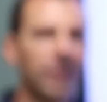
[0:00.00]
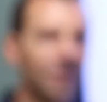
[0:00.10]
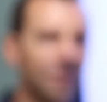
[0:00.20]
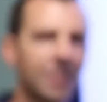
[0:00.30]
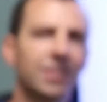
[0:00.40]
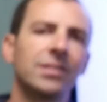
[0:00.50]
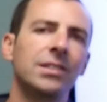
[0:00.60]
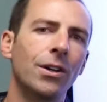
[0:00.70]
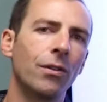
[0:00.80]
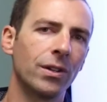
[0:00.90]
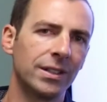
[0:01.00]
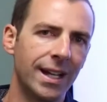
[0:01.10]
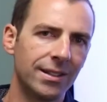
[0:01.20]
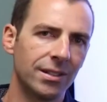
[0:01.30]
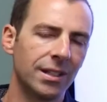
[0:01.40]
consistency over
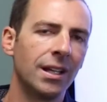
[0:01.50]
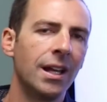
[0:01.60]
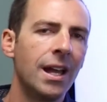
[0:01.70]
intensity.